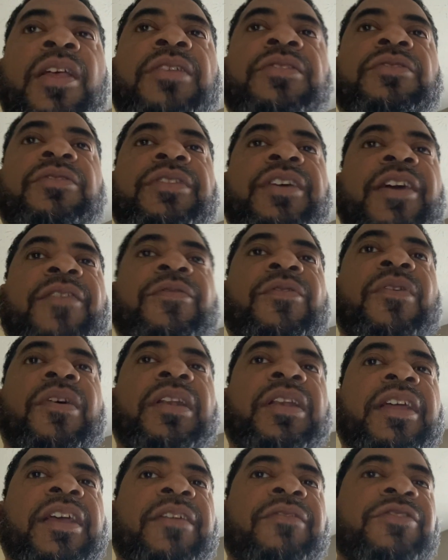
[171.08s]
So therefore it
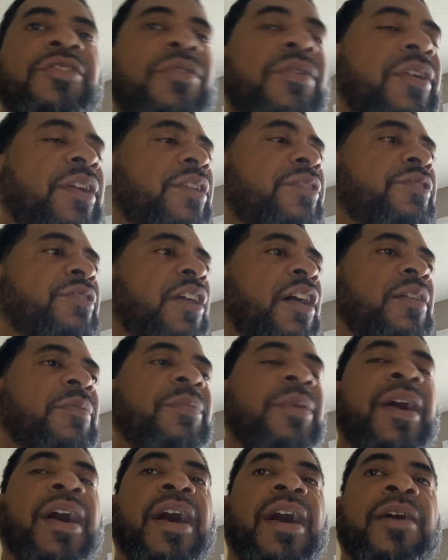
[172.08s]
leaves you in a junk
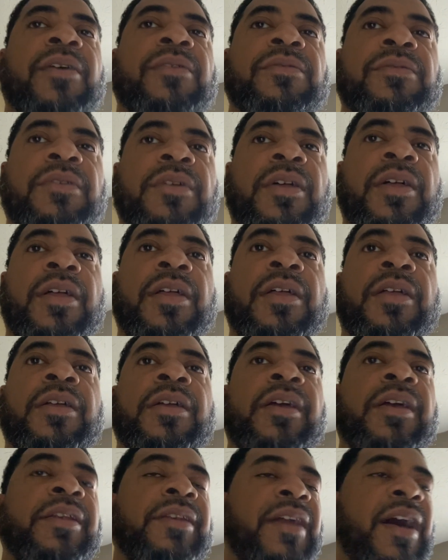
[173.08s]
pile,
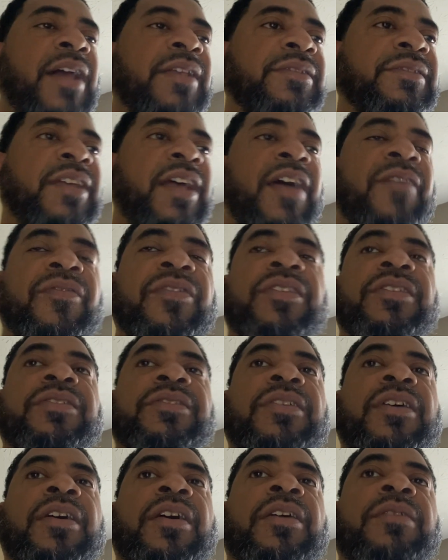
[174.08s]
and not Sanford and
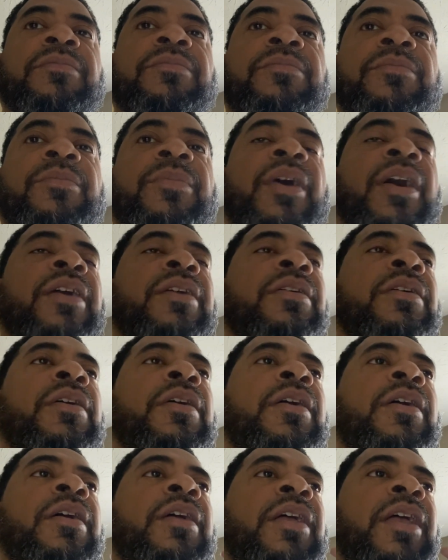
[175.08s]
Son, but
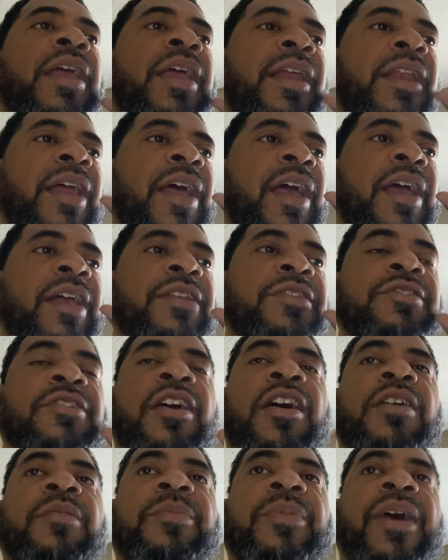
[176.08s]
in a
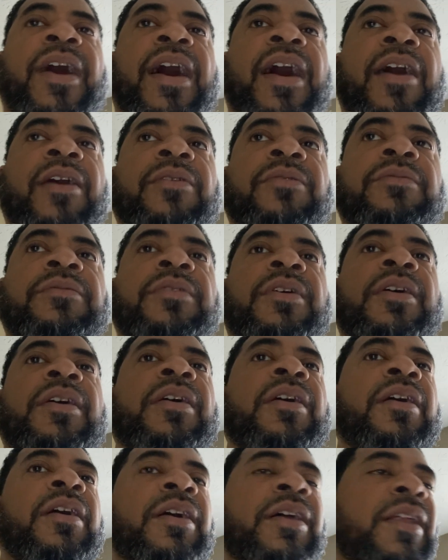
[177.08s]
junk pile
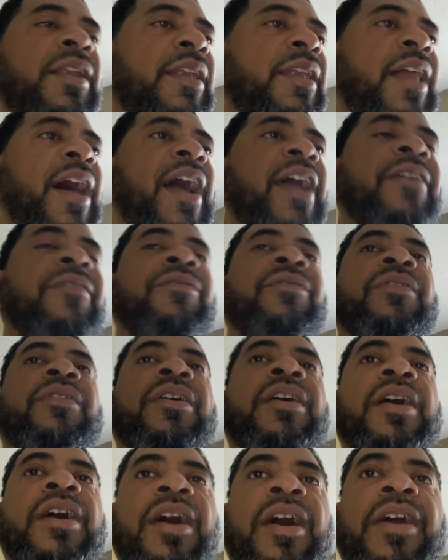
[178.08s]
in life,
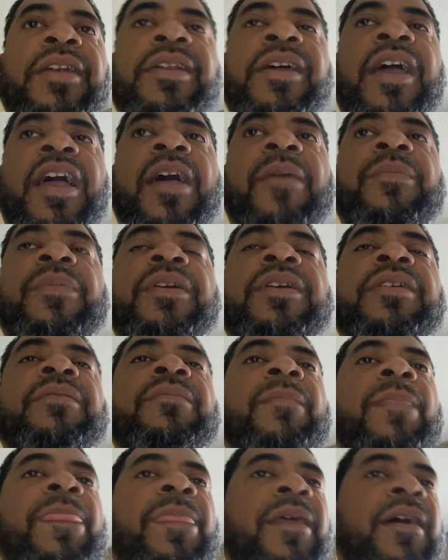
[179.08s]
unhappy,
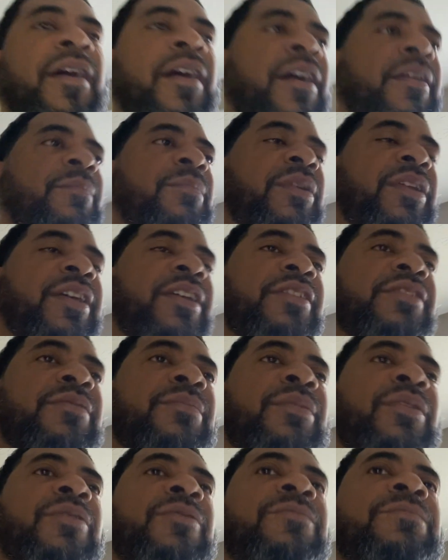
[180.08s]

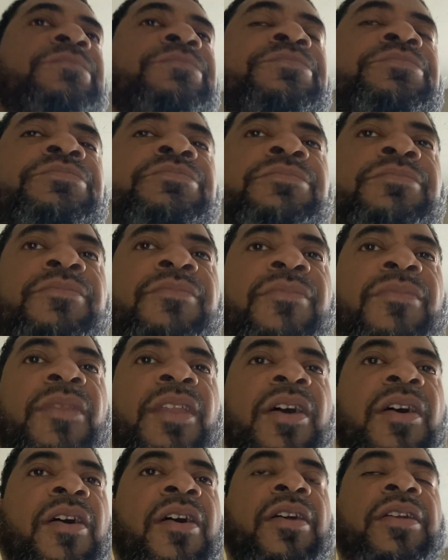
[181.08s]
unpleasable,
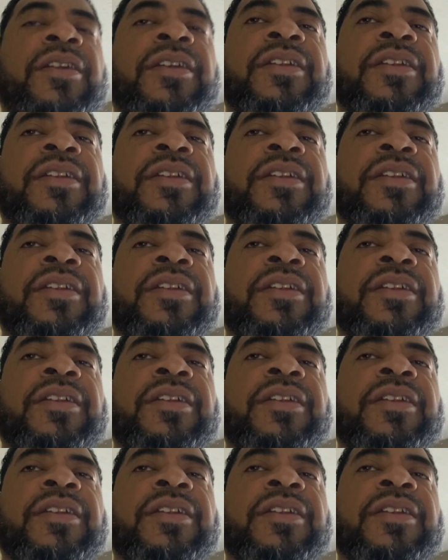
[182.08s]
all of